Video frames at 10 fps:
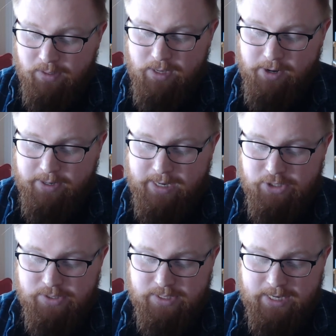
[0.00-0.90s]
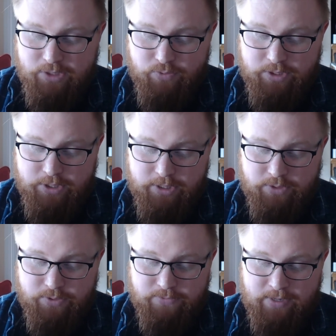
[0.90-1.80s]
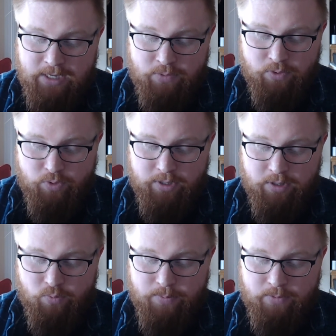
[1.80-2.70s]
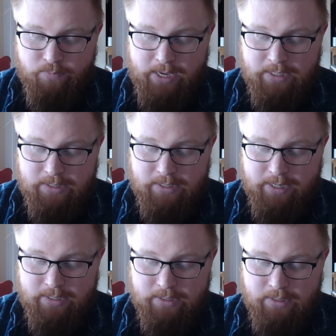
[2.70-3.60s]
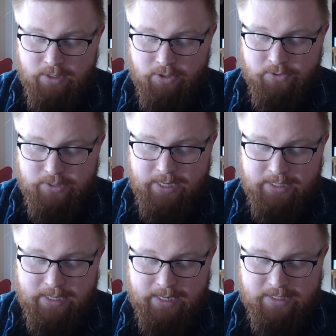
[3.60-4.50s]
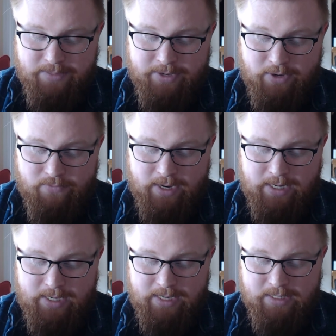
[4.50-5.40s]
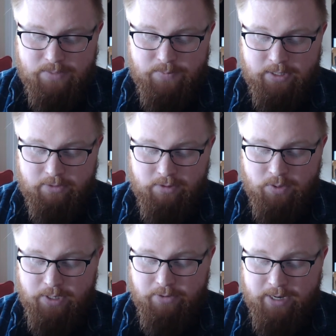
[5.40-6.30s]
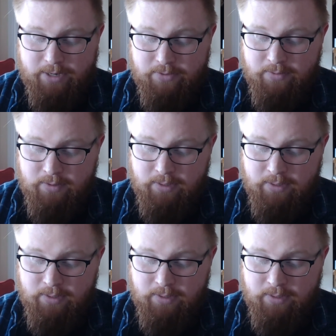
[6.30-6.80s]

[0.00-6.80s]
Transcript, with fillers: The Archangel's gaze returned to his feet when one of the women met his eyes, her sad gaze somehow finding his among the growing crowd.